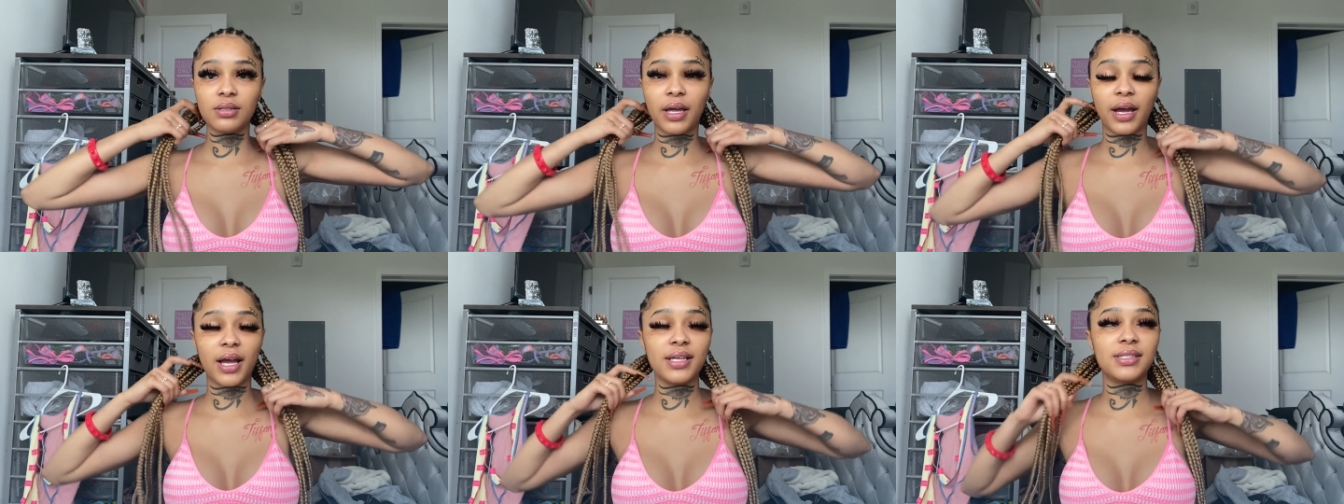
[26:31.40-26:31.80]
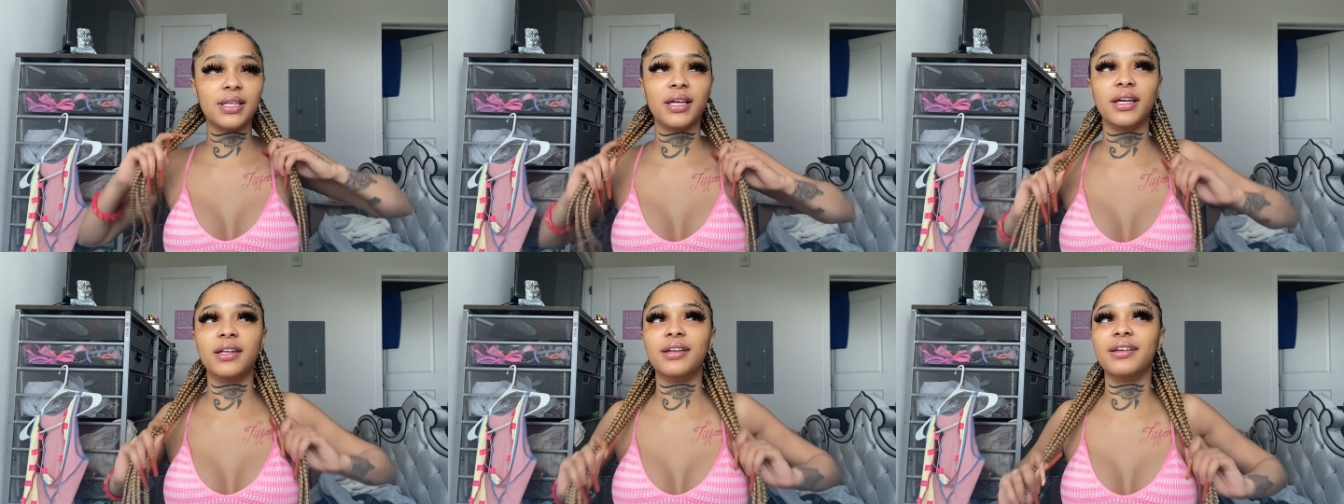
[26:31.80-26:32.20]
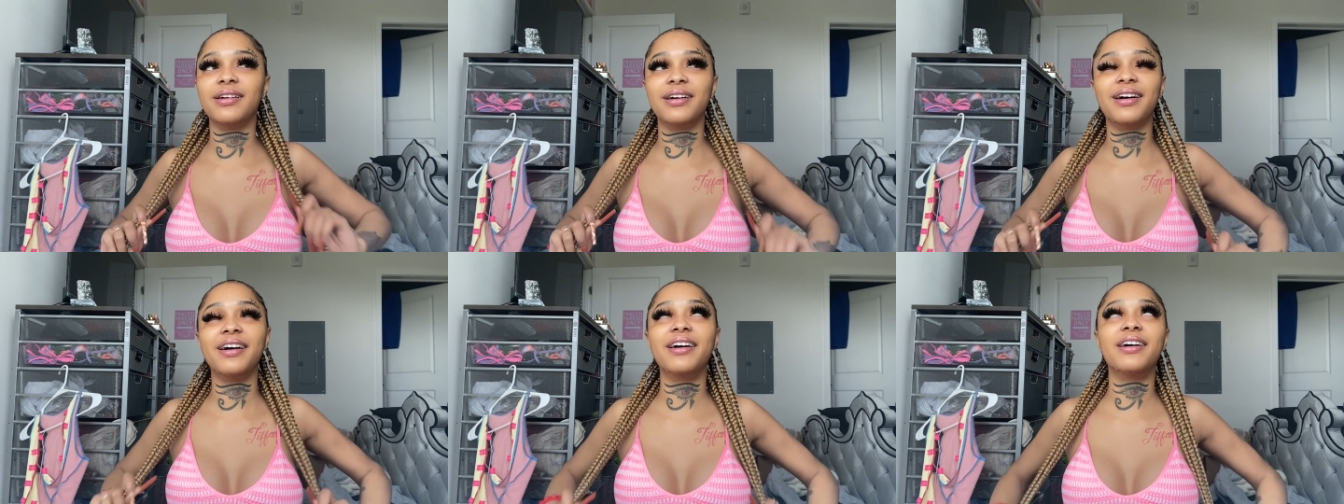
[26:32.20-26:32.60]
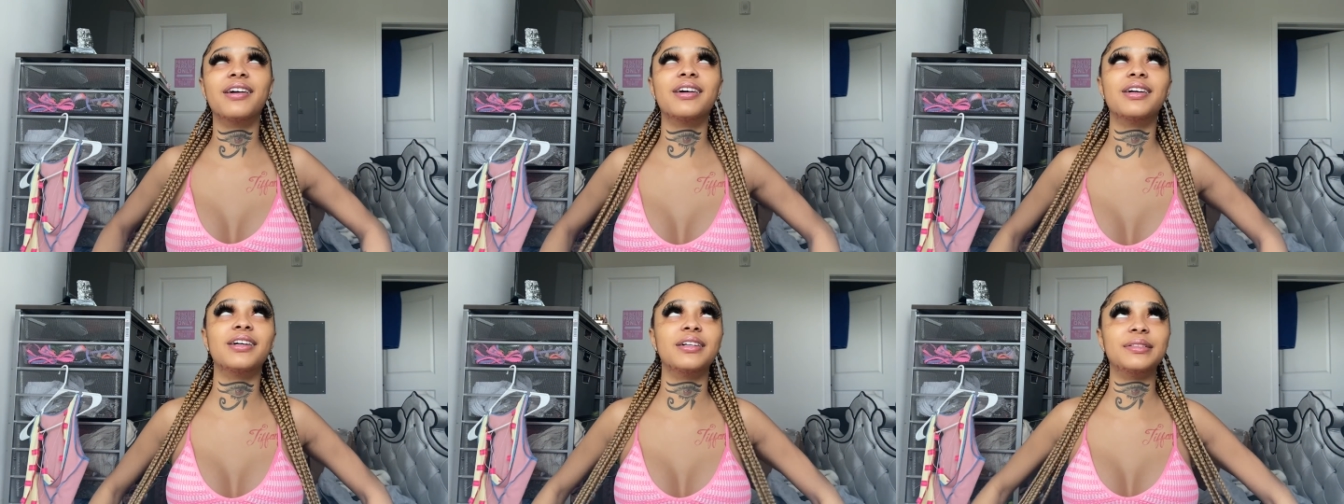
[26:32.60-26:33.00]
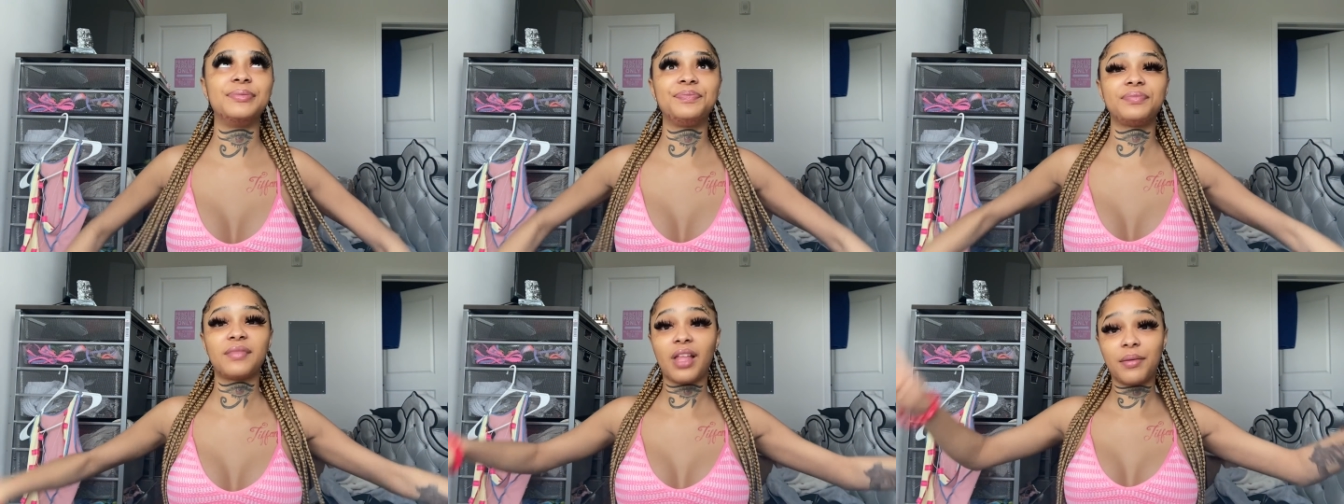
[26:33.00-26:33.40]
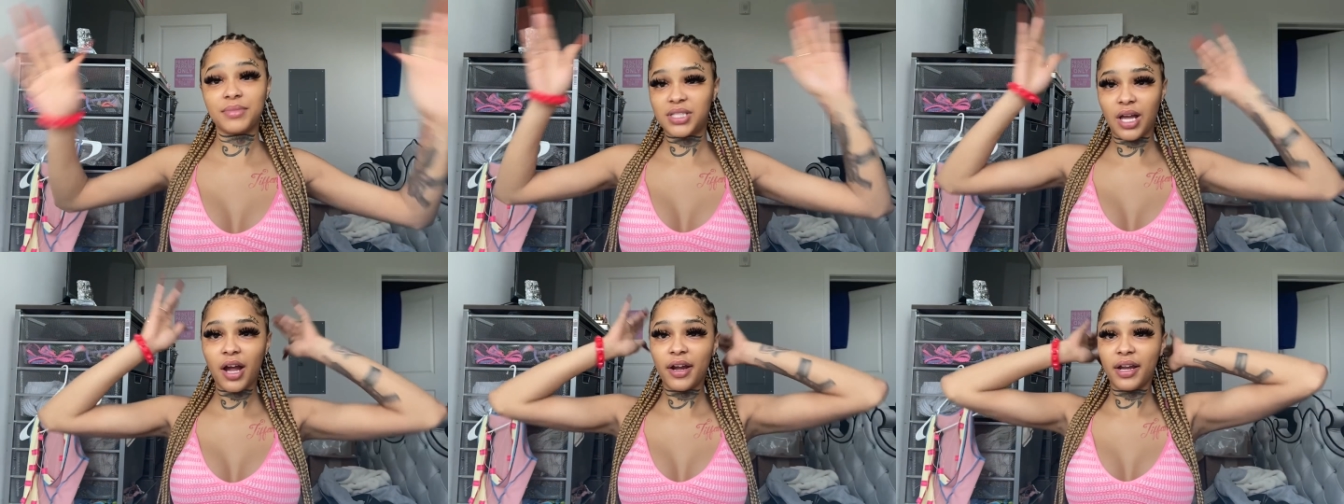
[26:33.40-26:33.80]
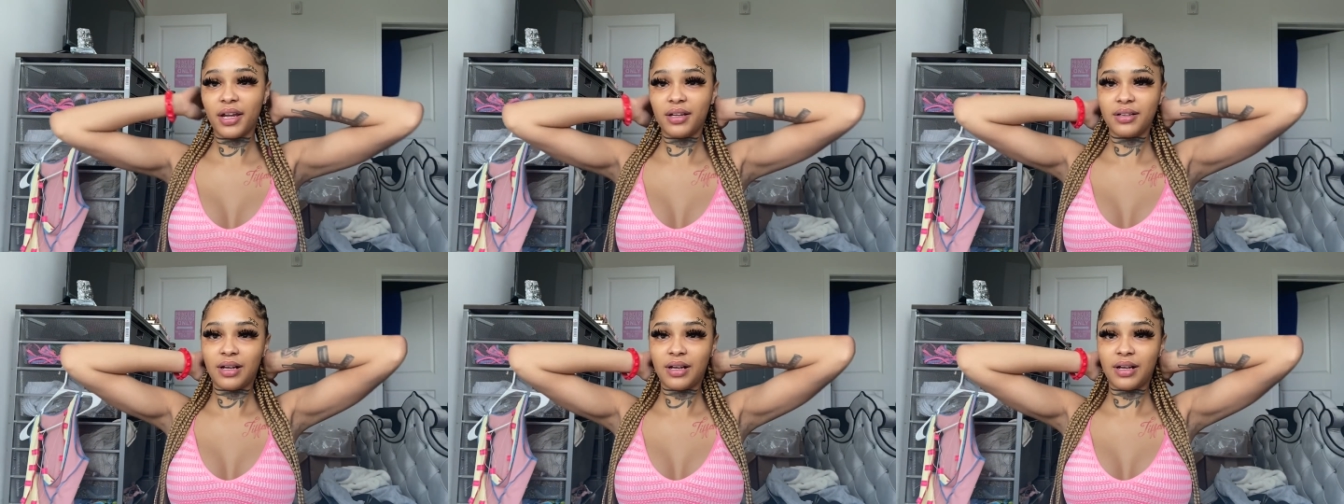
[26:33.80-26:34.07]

I said, I'm sorry.